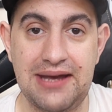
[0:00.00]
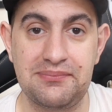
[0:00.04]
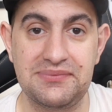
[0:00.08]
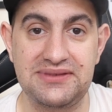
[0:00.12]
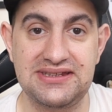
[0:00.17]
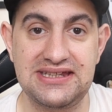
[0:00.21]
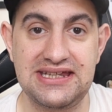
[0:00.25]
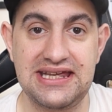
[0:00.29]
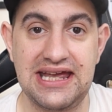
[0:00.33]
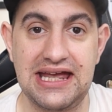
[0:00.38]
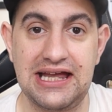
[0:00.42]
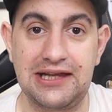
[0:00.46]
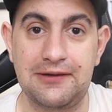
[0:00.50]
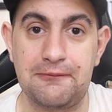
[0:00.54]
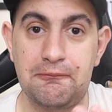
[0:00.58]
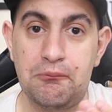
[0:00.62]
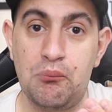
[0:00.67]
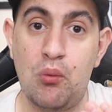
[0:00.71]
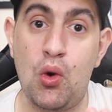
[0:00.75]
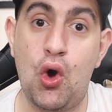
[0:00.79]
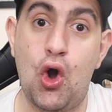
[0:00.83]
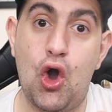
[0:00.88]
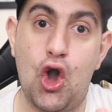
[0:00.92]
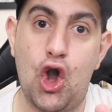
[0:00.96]
M T L,
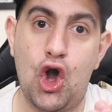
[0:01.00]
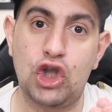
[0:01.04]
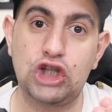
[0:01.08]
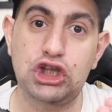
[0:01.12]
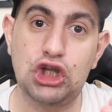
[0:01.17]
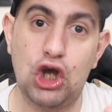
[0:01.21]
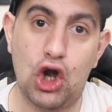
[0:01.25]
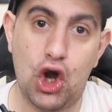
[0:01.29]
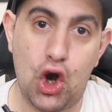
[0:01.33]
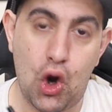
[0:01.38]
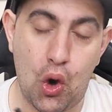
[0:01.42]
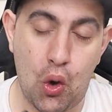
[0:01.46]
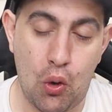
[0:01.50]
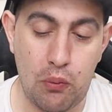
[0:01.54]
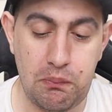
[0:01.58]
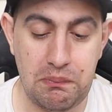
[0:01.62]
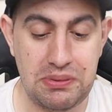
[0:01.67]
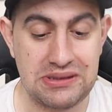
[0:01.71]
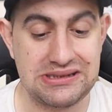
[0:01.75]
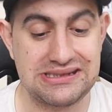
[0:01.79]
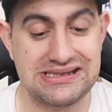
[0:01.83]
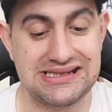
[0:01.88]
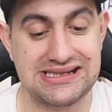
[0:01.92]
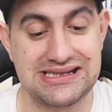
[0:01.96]
more on the
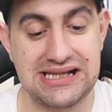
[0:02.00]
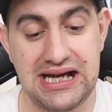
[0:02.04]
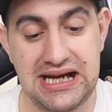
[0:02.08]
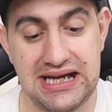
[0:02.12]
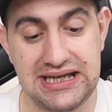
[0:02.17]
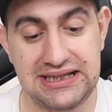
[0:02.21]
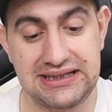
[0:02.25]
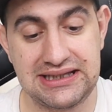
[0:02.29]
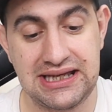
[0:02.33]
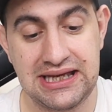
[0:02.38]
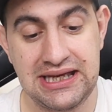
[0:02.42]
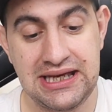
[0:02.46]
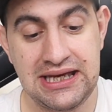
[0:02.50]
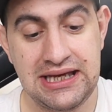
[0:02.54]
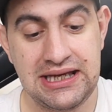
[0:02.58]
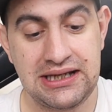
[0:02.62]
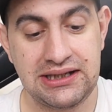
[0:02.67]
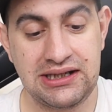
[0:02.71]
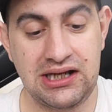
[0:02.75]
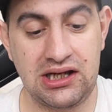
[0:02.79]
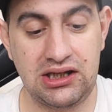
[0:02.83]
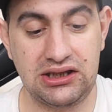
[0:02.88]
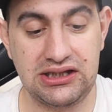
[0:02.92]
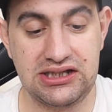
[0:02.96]
open side.
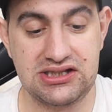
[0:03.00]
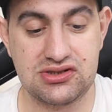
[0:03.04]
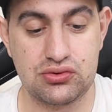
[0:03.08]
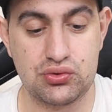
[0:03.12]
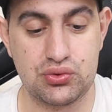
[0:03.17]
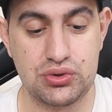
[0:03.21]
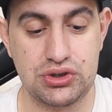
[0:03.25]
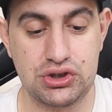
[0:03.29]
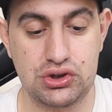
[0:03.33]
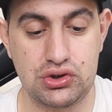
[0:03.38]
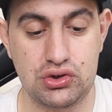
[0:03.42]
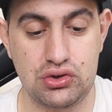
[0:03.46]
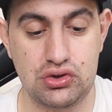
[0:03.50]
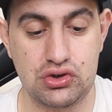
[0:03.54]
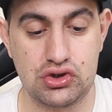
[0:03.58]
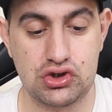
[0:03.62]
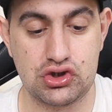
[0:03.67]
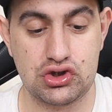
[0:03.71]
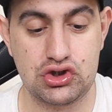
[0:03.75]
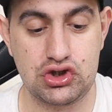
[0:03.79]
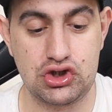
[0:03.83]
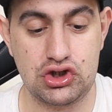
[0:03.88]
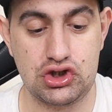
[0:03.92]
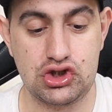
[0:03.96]
Now let's
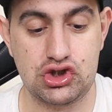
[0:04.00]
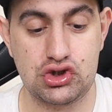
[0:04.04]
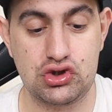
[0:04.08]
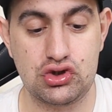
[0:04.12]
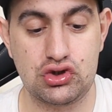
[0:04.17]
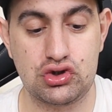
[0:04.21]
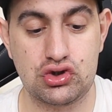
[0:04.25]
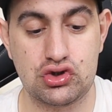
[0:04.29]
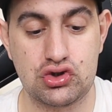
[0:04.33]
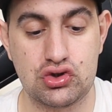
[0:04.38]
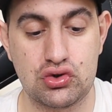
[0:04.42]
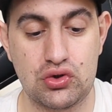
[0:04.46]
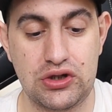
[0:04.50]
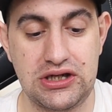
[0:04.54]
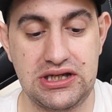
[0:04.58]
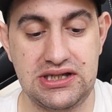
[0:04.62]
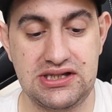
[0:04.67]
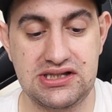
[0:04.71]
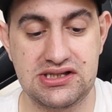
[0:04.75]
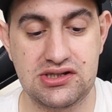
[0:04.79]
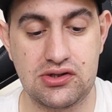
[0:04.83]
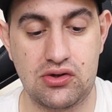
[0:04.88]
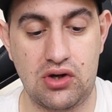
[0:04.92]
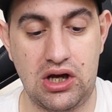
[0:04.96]
reduce just to
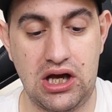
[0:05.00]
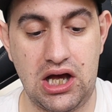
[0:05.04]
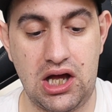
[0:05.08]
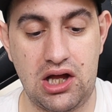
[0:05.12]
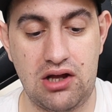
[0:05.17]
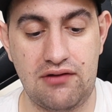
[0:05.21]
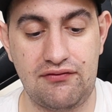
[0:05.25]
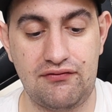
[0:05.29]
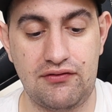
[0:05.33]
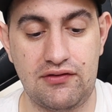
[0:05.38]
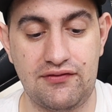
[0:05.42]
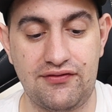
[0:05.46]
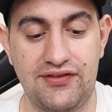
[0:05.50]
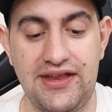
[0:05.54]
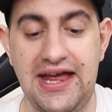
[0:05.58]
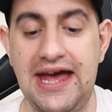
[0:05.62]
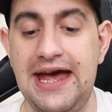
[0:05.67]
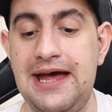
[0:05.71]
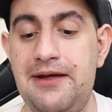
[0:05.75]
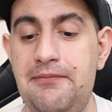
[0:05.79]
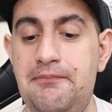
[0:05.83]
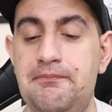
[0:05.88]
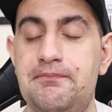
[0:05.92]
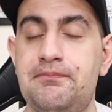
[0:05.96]
three, so half of
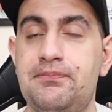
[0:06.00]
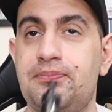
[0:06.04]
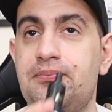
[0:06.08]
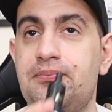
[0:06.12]
that.